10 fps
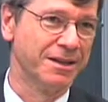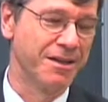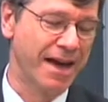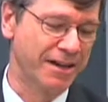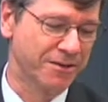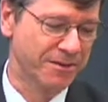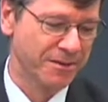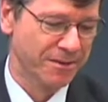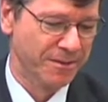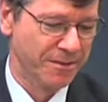
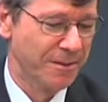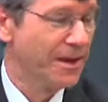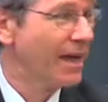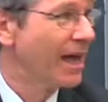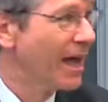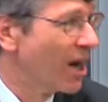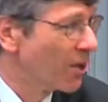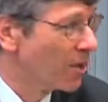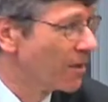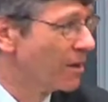that
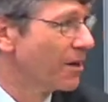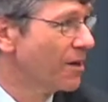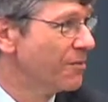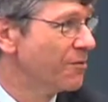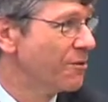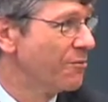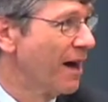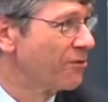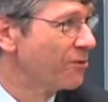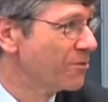era of the
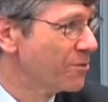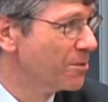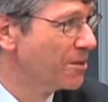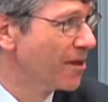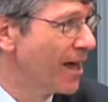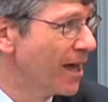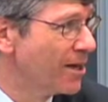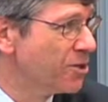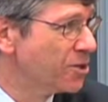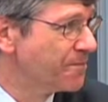fossil fuel
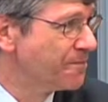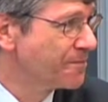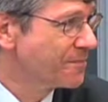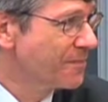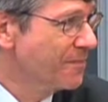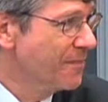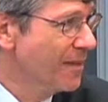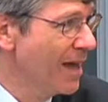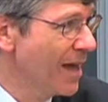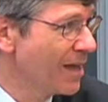age,
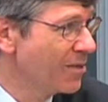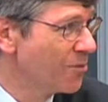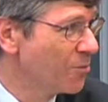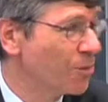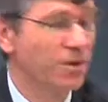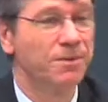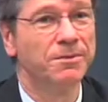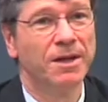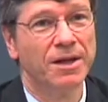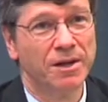and will
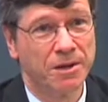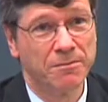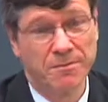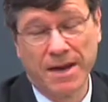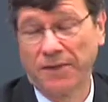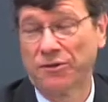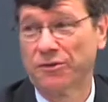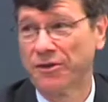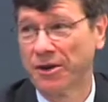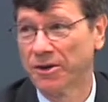
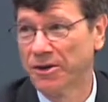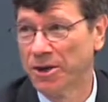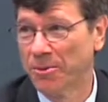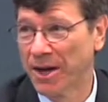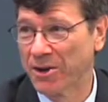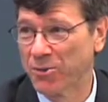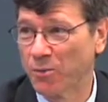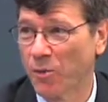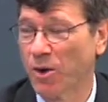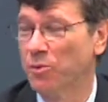necessarily, no matter
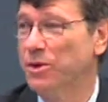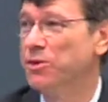what we